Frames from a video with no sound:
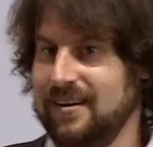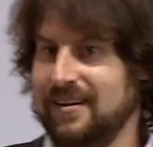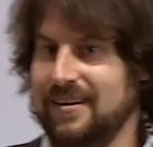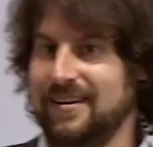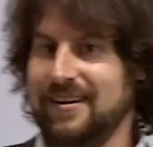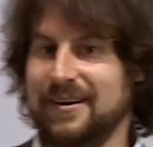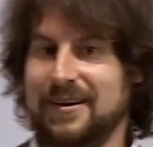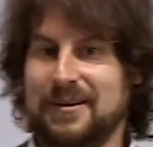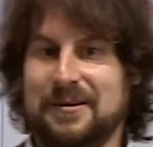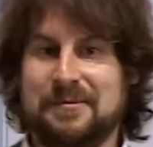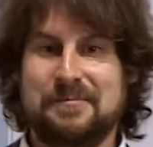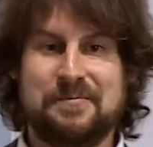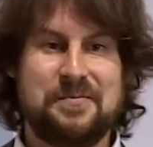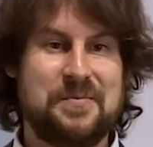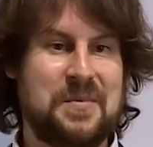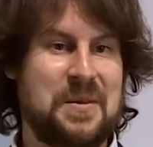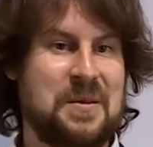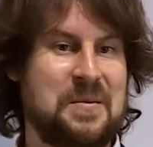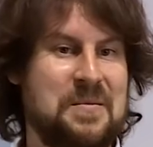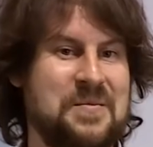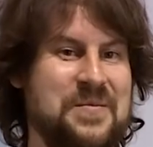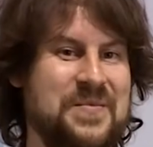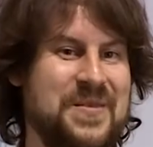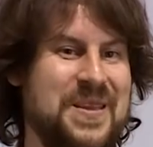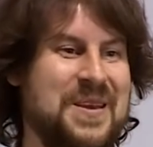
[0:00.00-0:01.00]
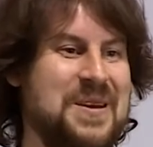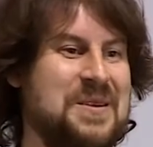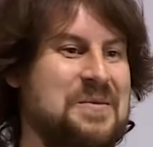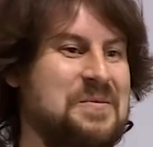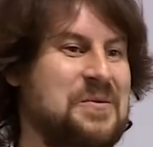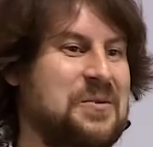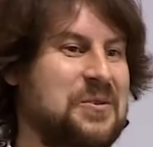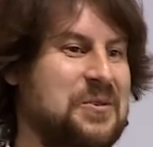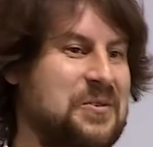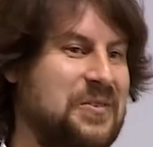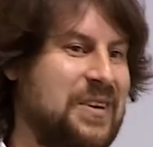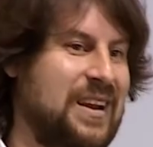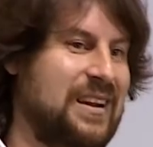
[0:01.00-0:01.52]
uh,
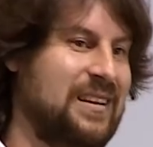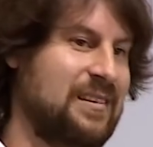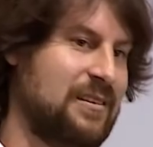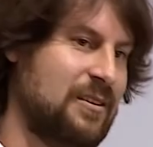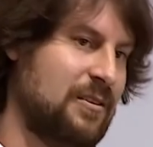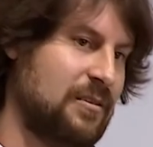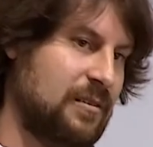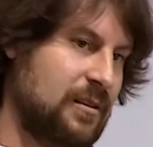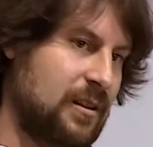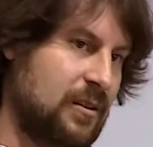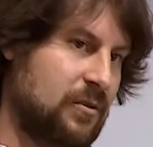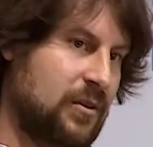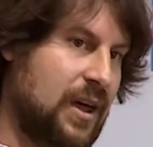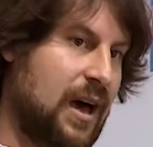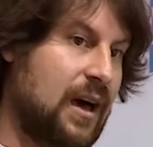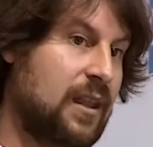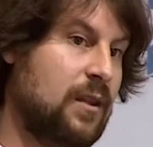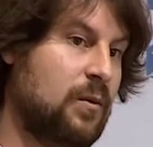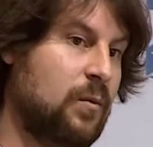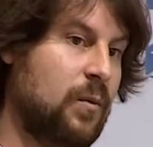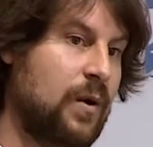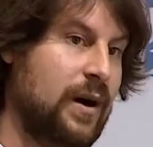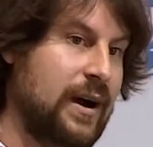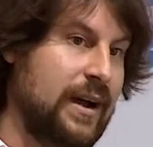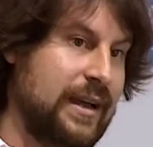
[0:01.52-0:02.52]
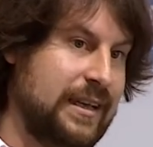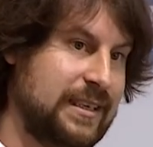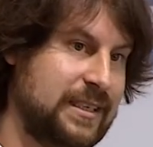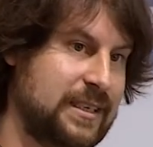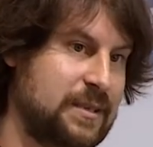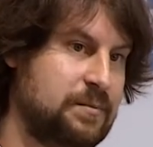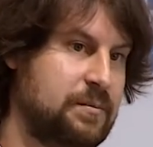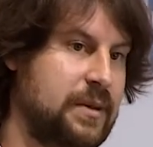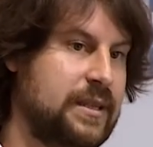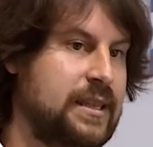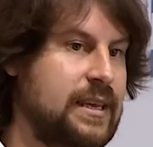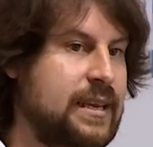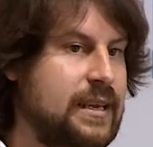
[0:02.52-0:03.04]
we would rather conclude
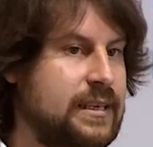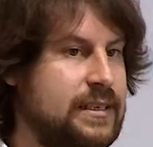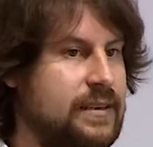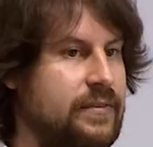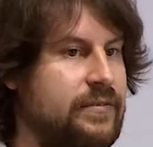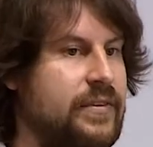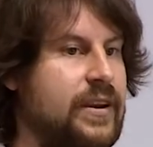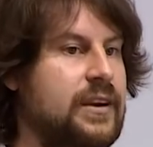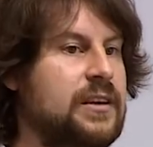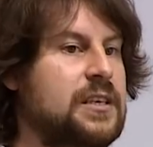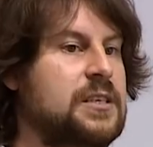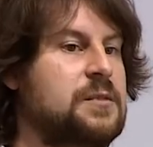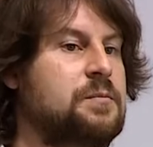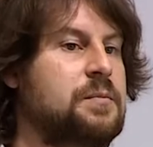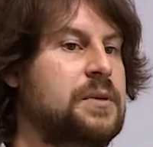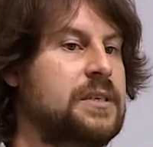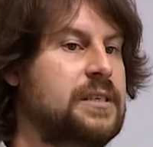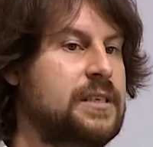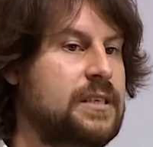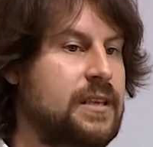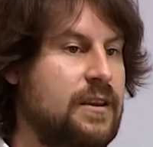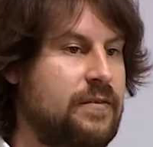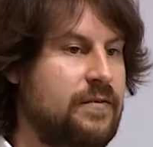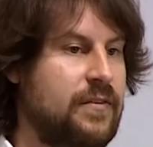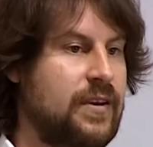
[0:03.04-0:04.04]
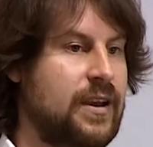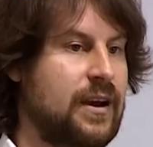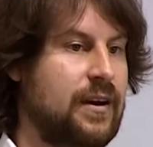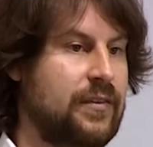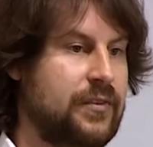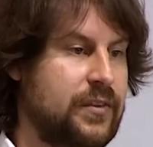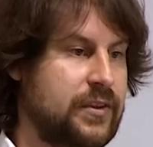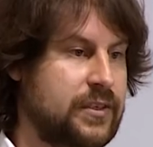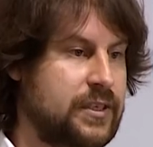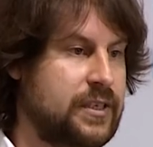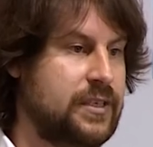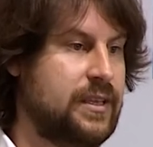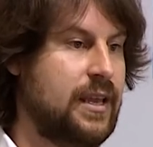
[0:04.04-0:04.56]
otherwise. But he has a very specific
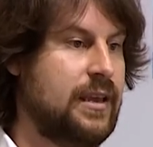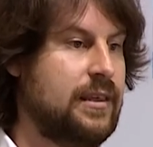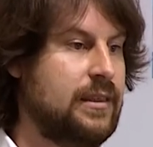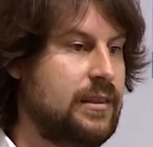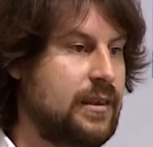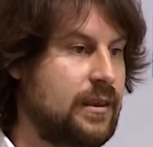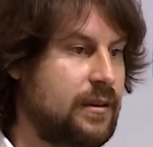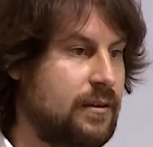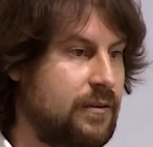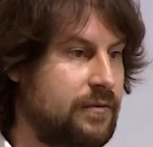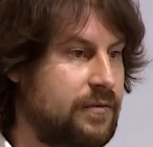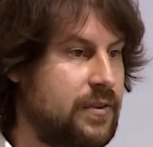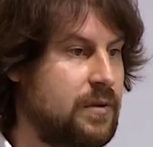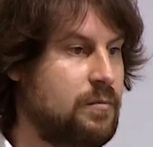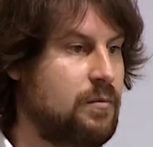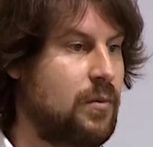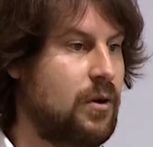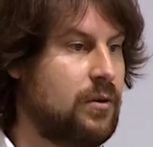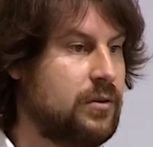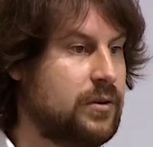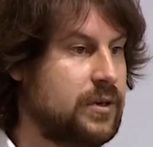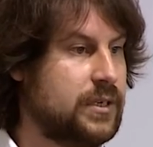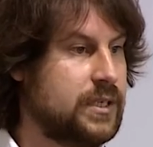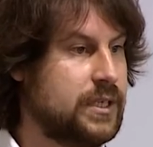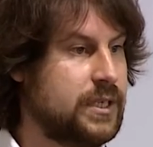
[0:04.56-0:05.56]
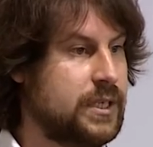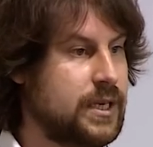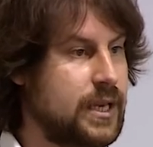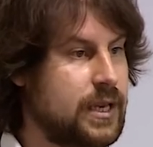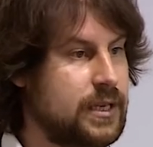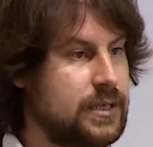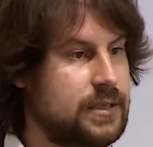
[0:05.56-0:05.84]
understanding of democracy.